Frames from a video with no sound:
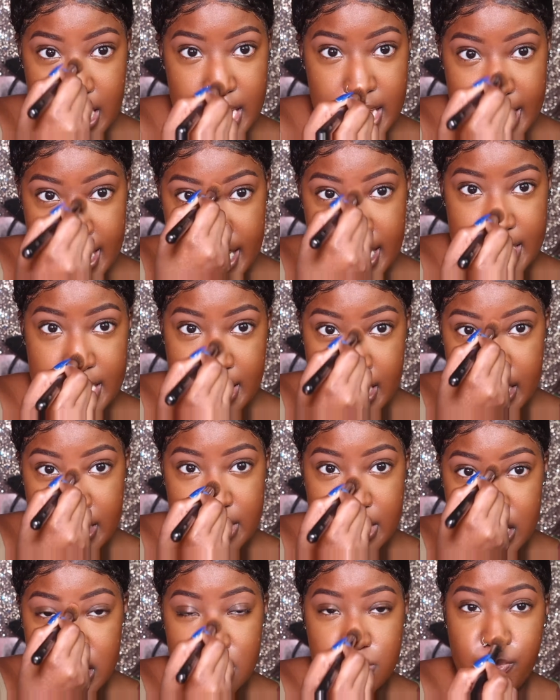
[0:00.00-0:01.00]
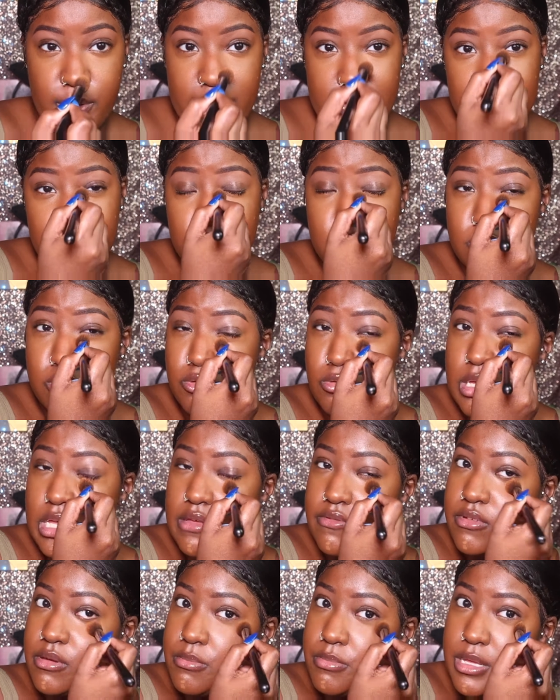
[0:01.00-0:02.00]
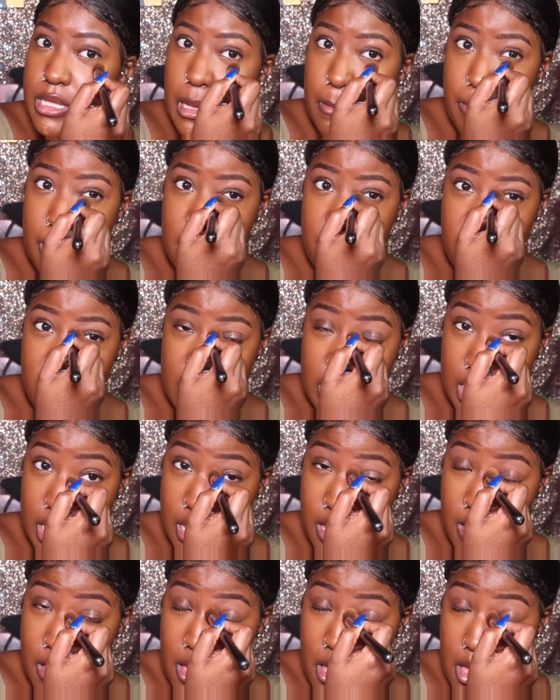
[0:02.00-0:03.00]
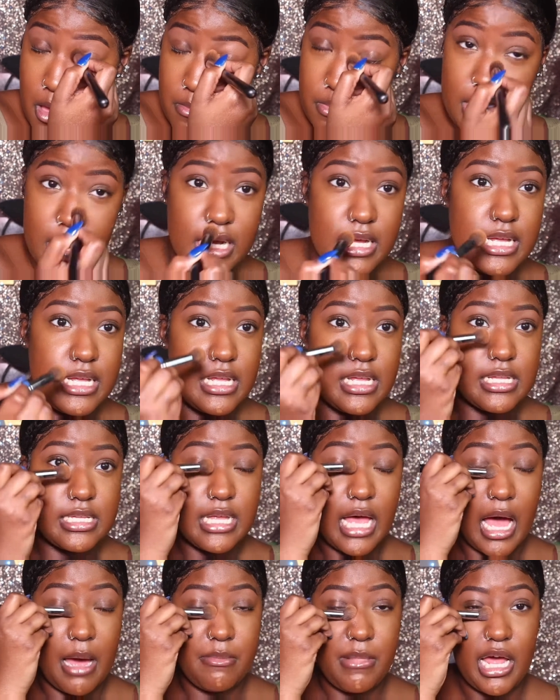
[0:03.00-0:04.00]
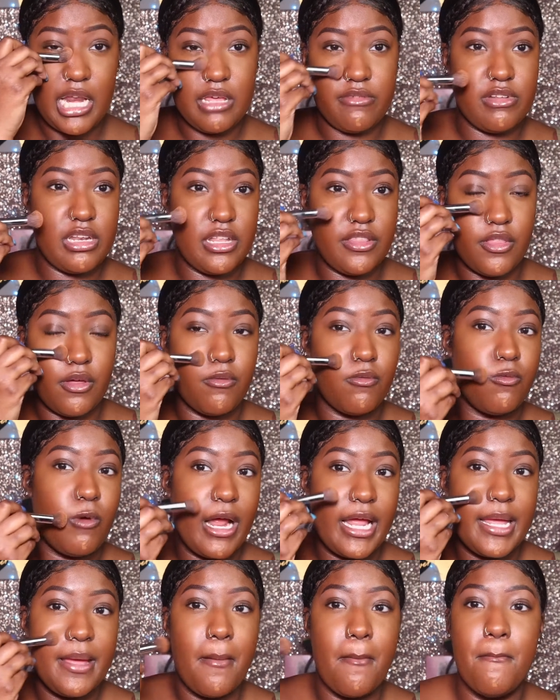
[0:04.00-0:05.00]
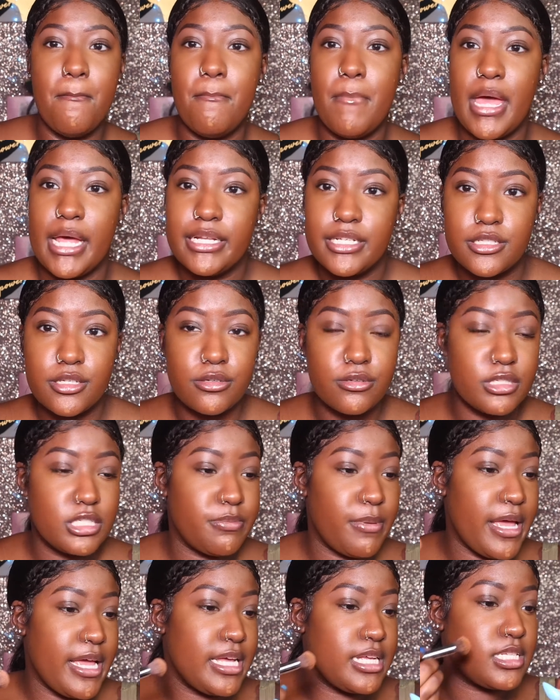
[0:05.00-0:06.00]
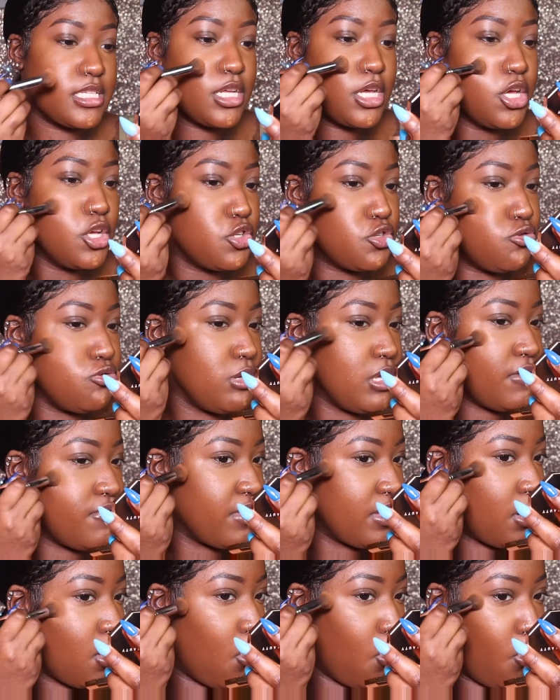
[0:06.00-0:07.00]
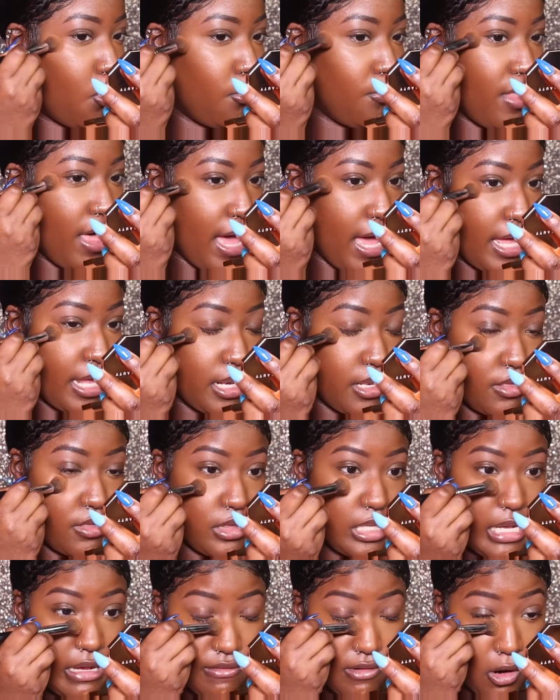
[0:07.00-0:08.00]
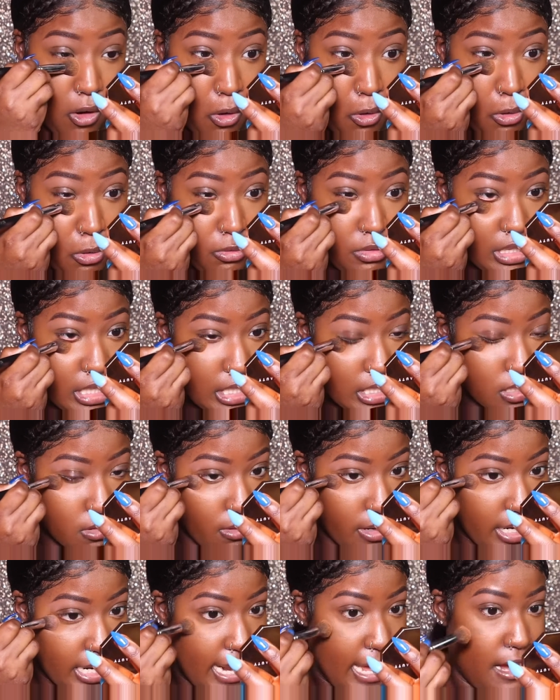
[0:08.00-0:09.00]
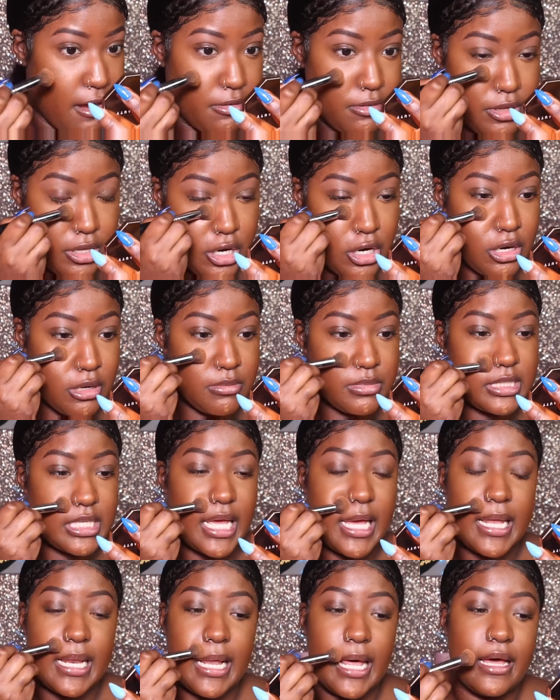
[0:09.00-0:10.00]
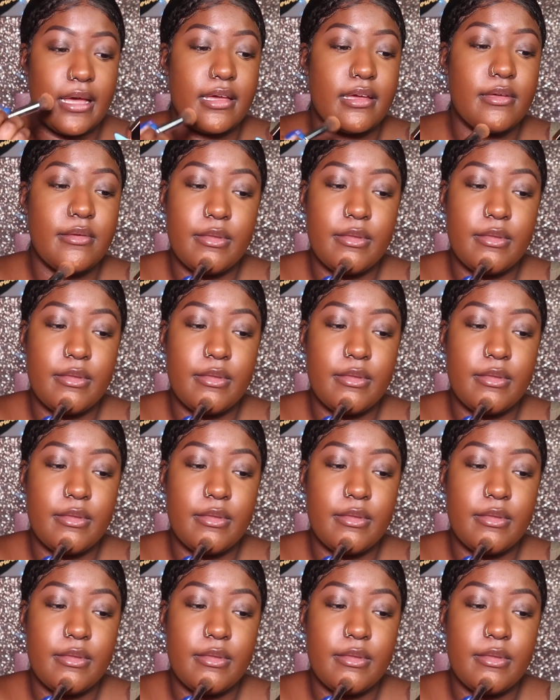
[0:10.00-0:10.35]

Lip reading: in the space to even be pivoting, because I'm not even in the right mental space to even hold this right now. You know what I'm saying? Like,